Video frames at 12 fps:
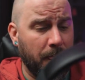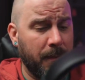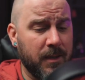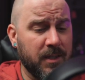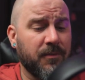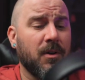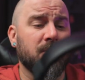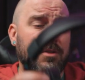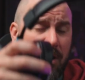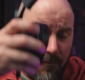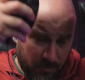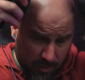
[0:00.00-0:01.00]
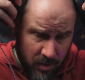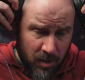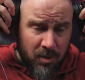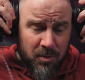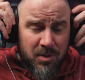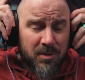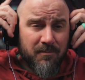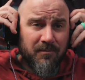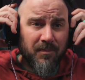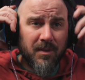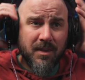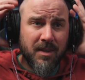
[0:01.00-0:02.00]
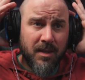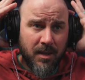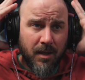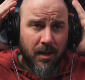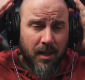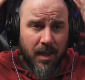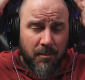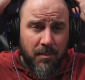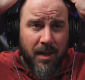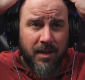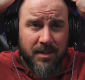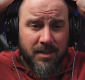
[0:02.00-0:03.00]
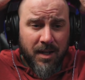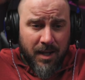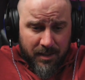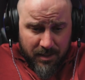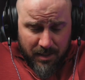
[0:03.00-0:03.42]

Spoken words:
As far as comfort goes, the headband is nice.